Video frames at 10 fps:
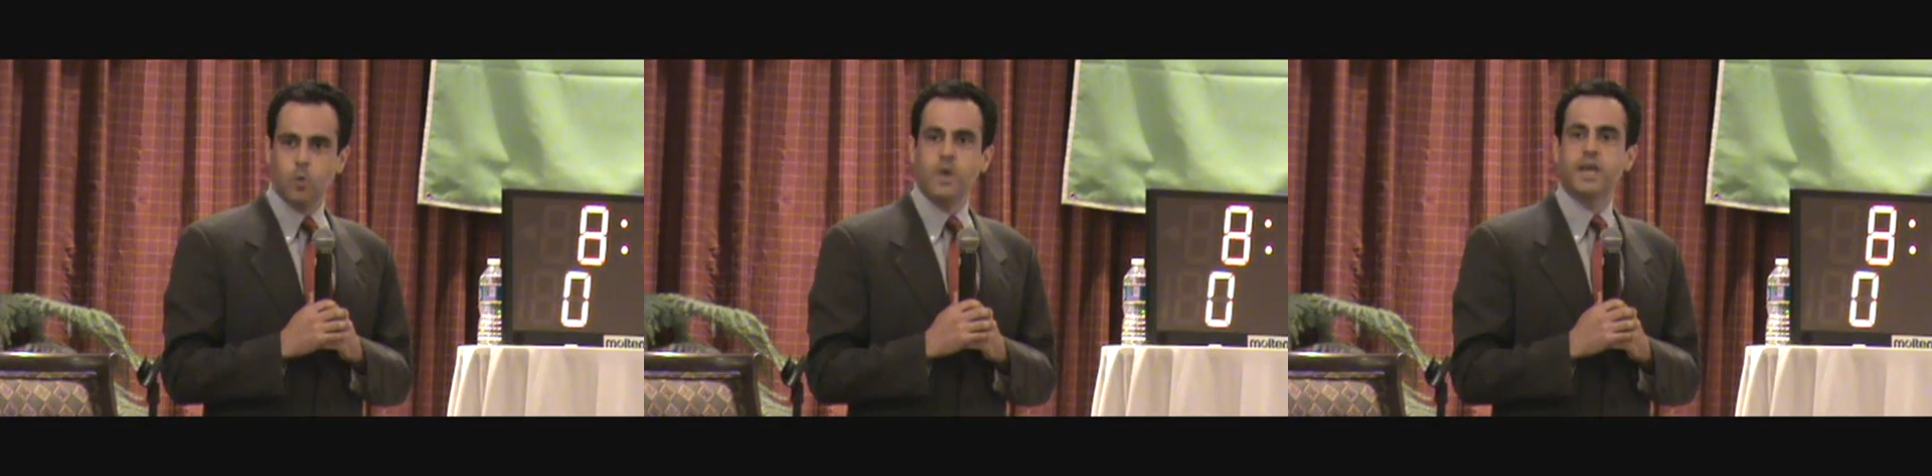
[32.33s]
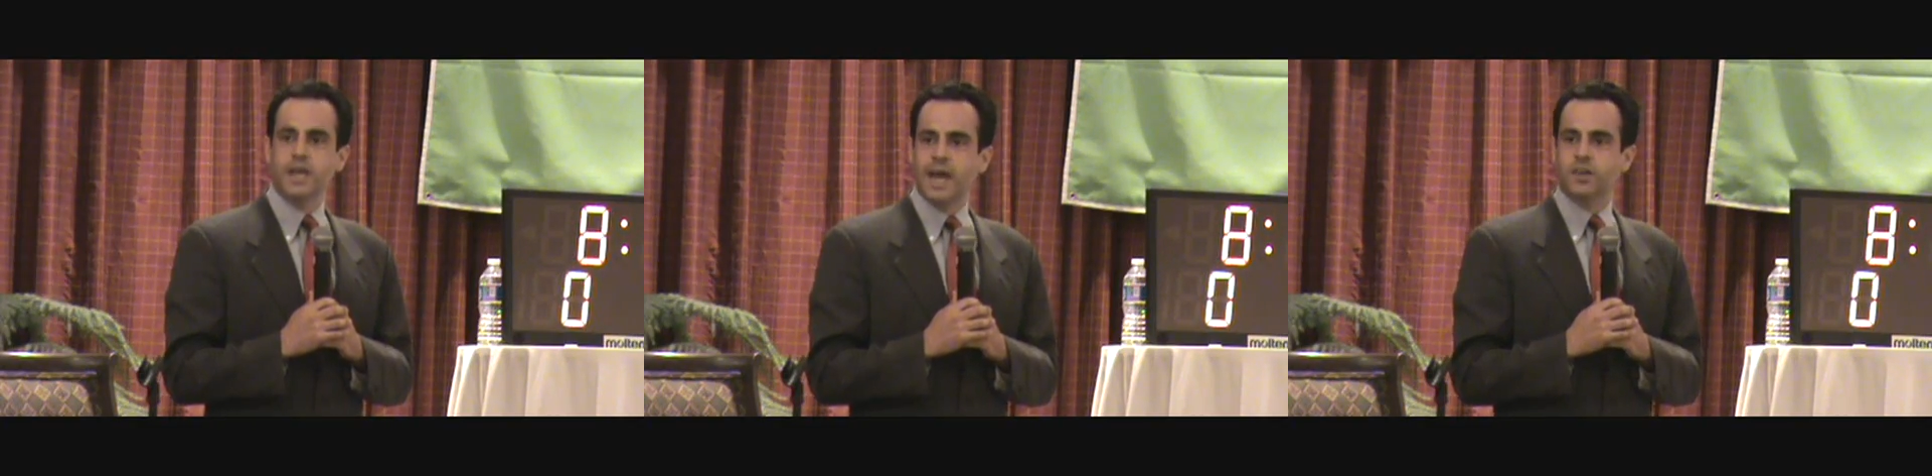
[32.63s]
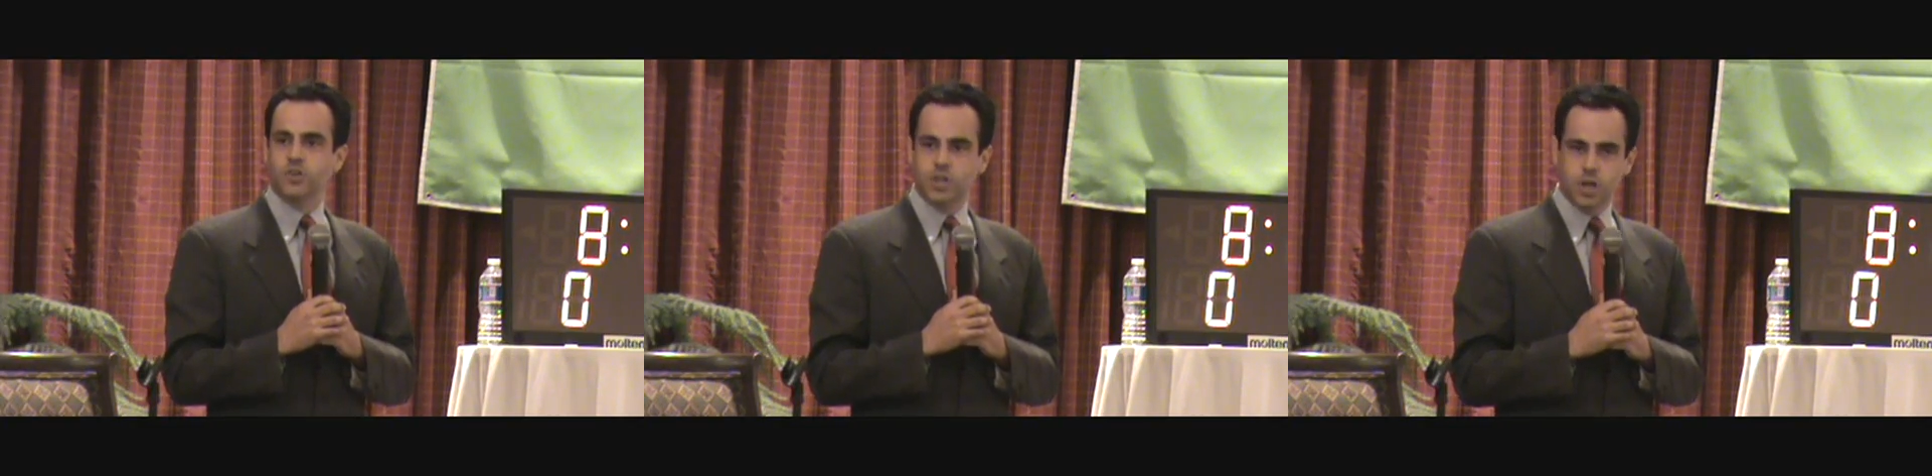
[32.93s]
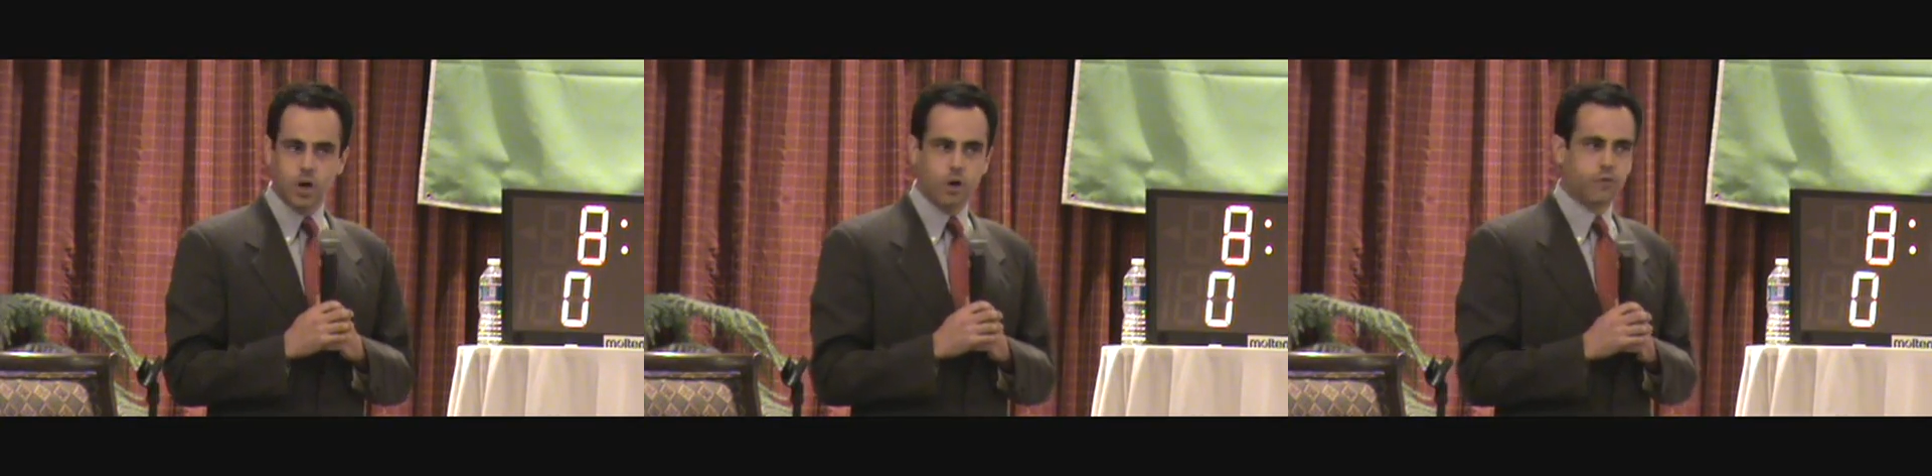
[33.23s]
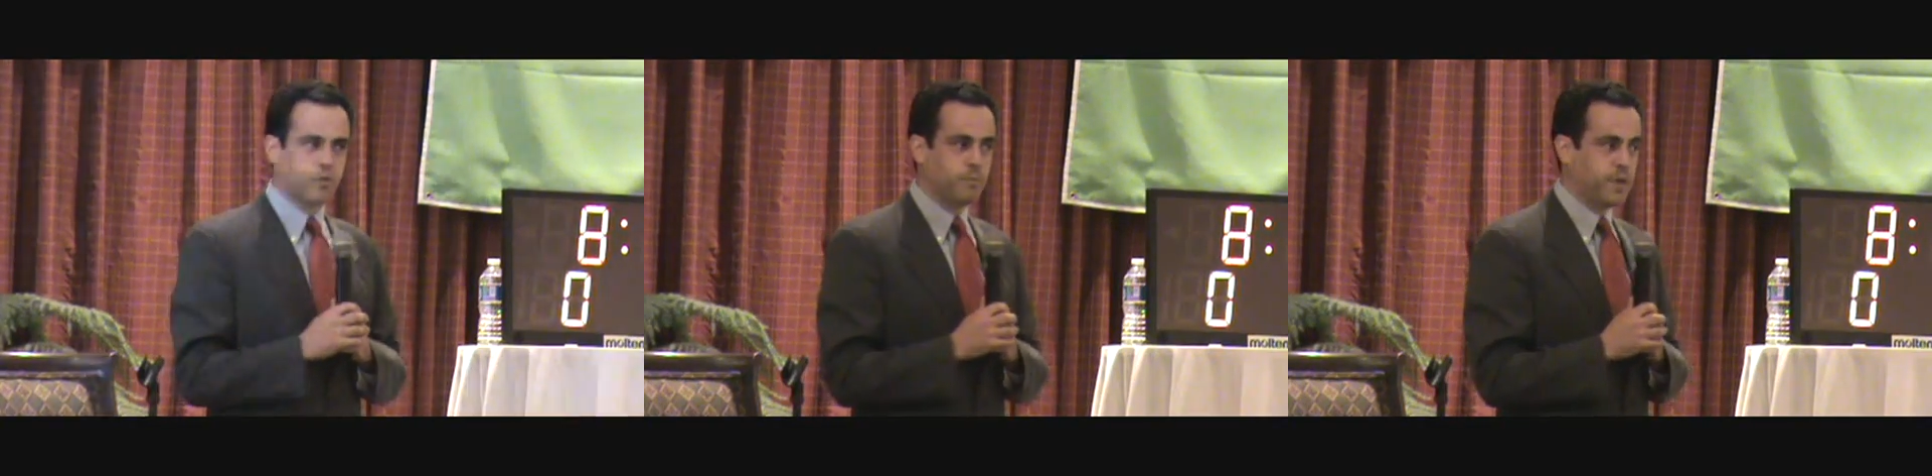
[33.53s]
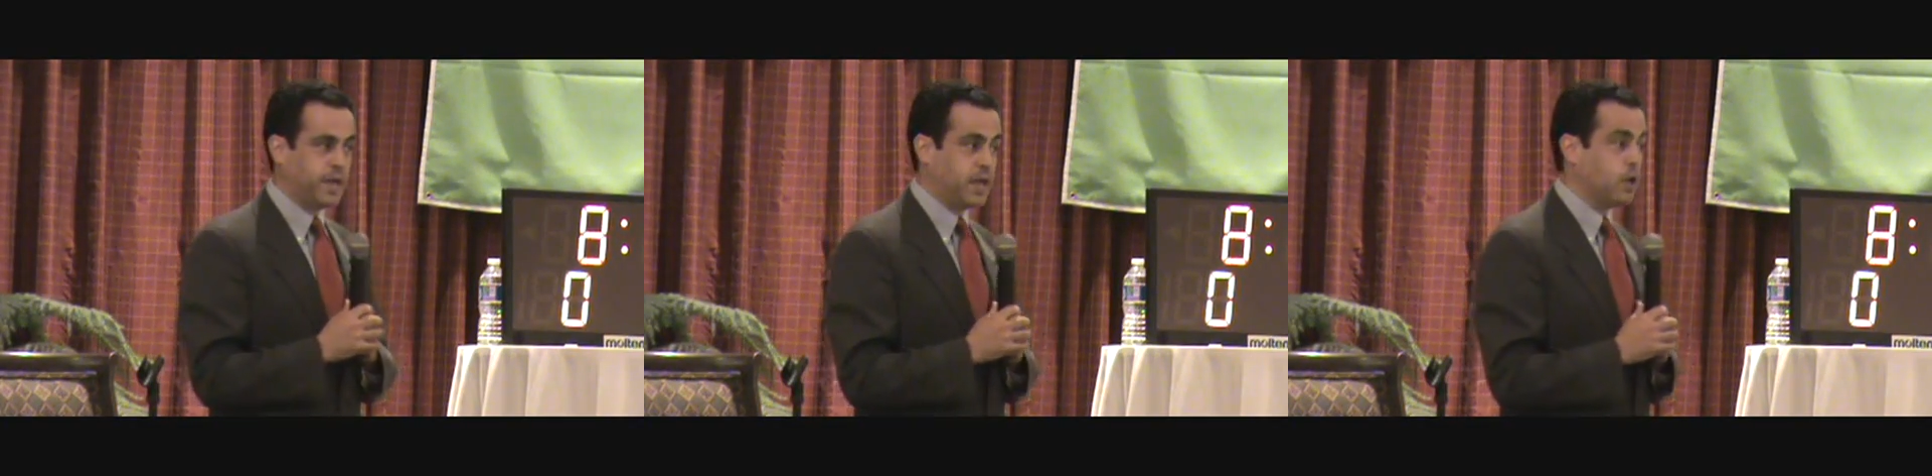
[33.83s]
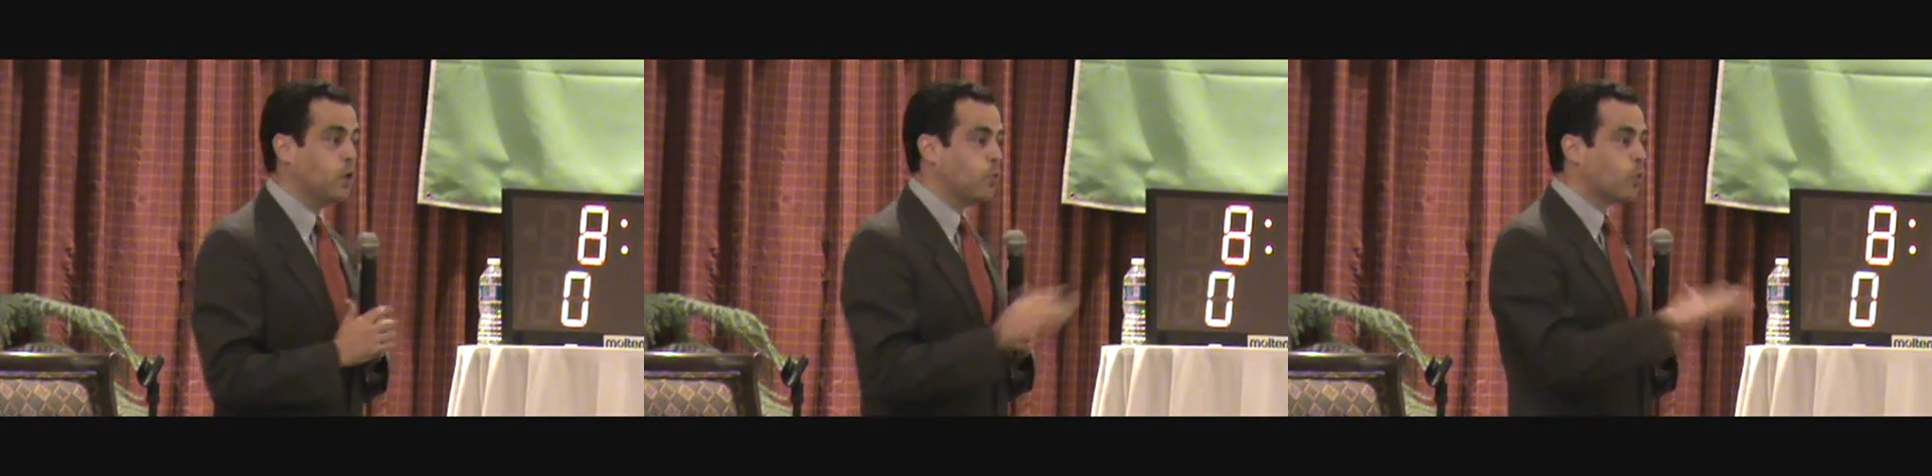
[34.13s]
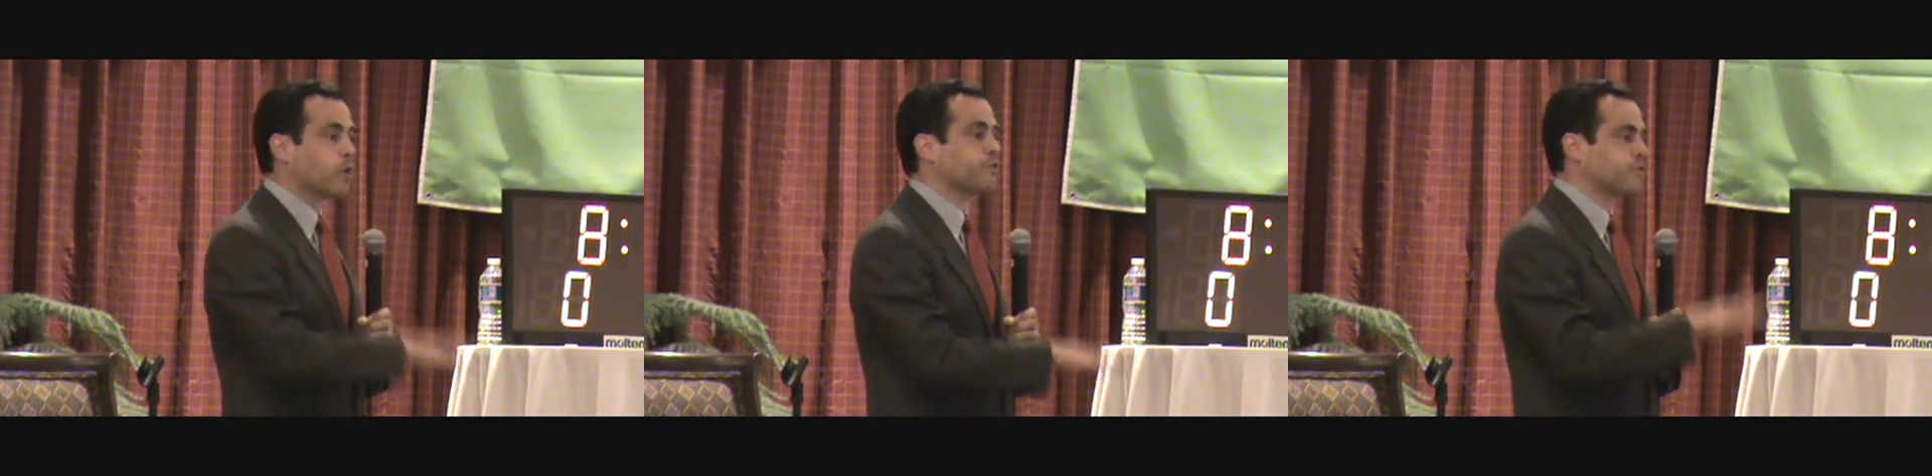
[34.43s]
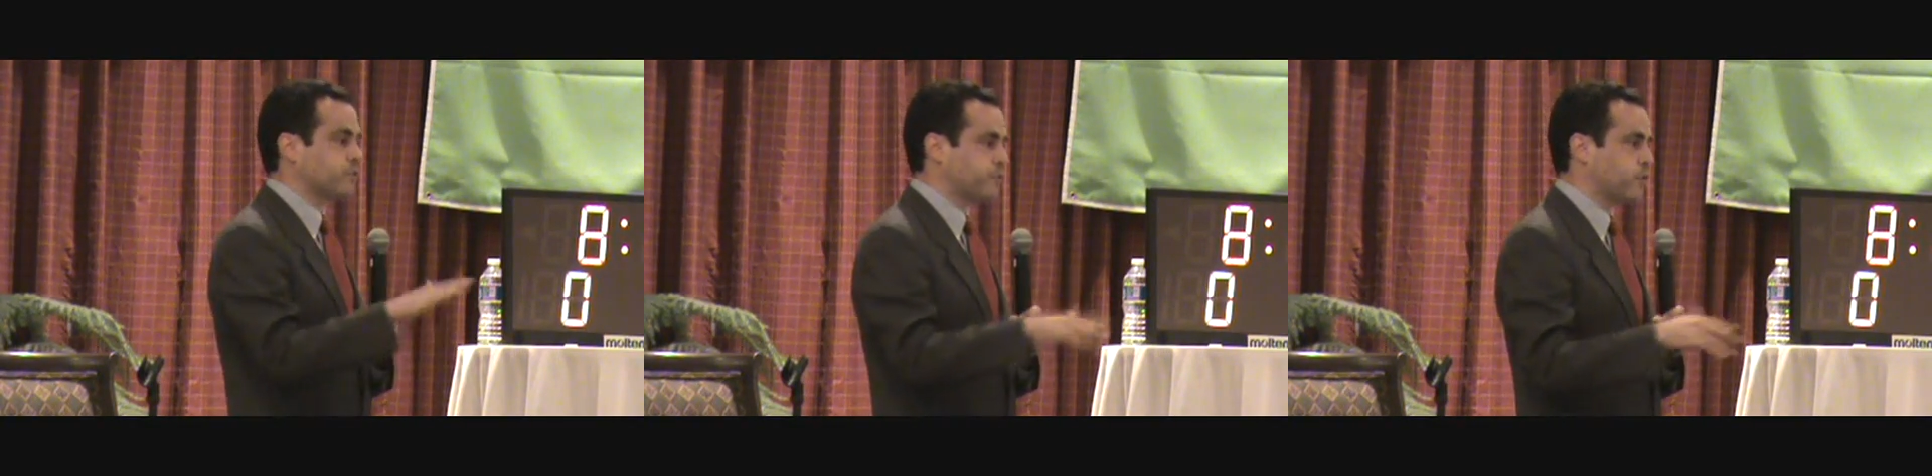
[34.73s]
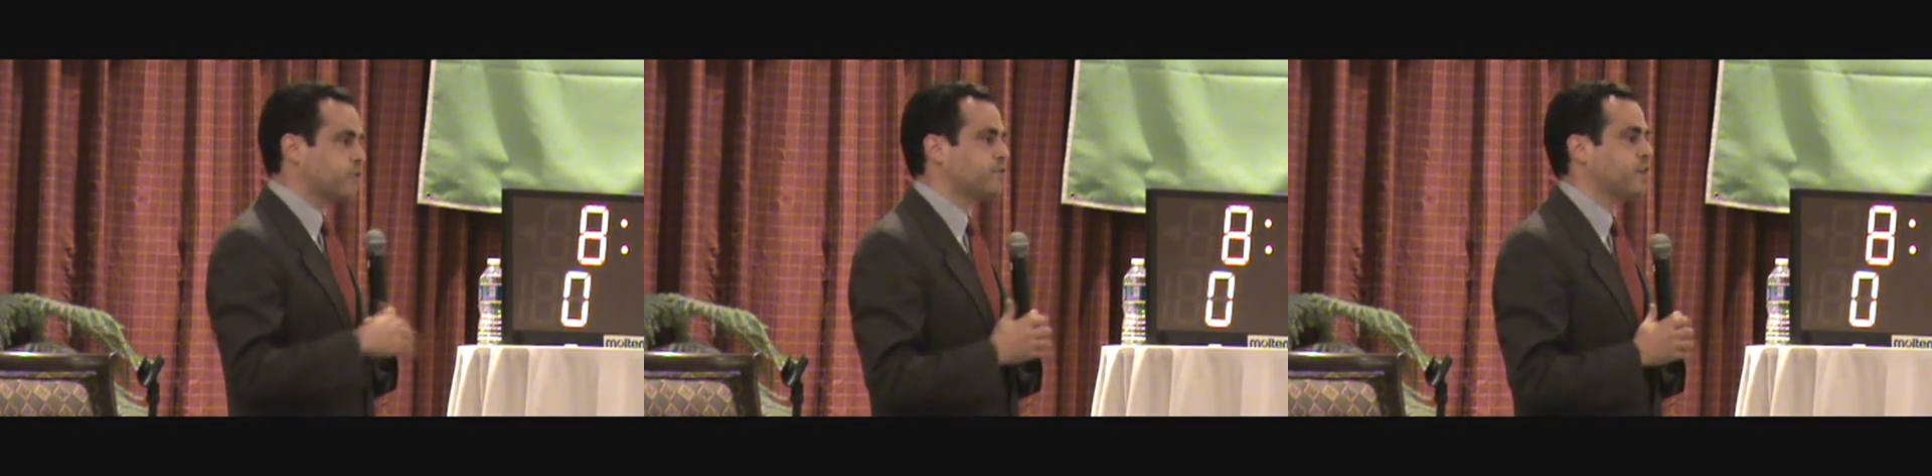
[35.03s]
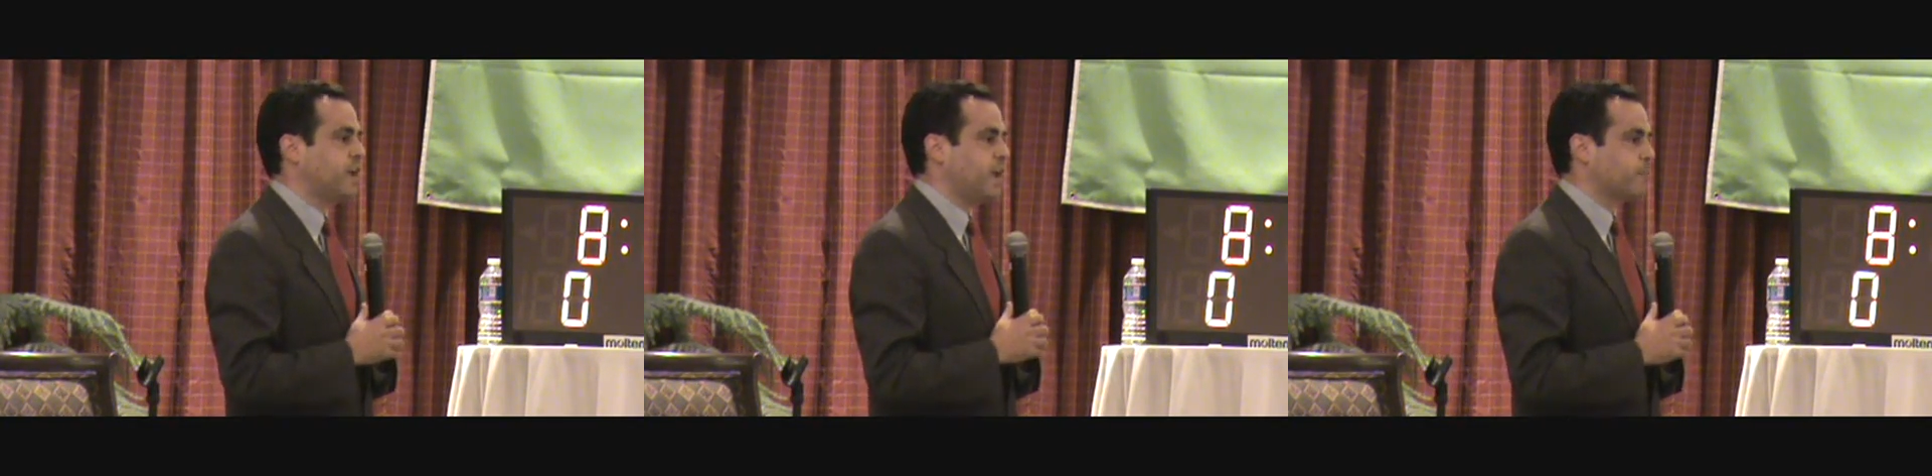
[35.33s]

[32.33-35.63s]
We can actually go from being worst to first